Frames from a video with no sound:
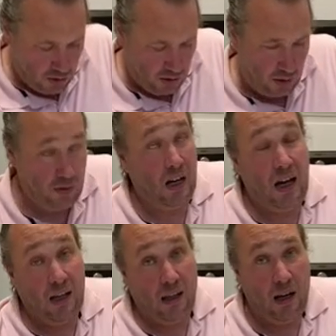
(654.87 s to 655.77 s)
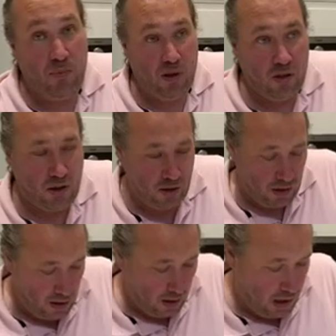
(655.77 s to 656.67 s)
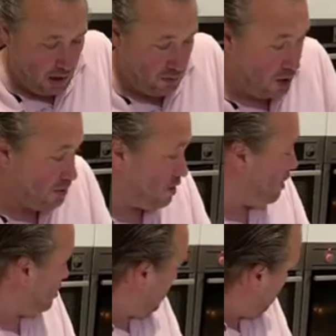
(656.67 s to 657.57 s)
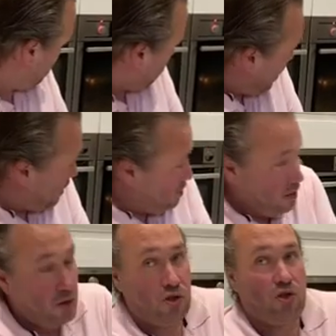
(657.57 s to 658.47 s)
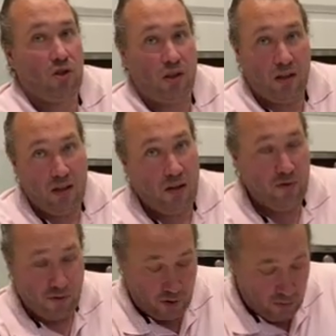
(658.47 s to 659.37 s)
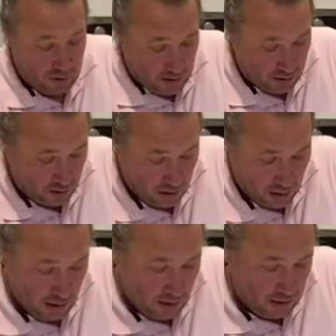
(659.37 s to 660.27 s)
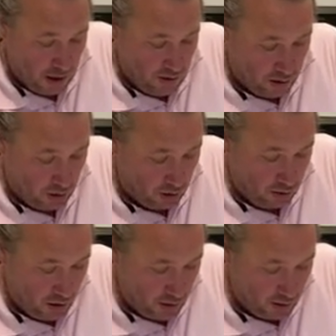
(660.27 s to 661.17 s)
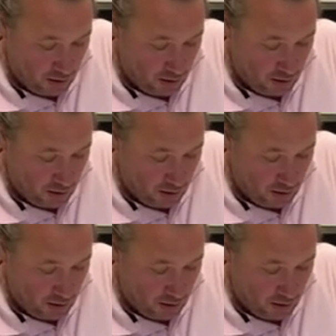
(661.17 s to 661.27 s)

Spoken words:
that I like personally are roast it, so I could quite easily just chuck it in there for a few minutes, get a bit of colour on it.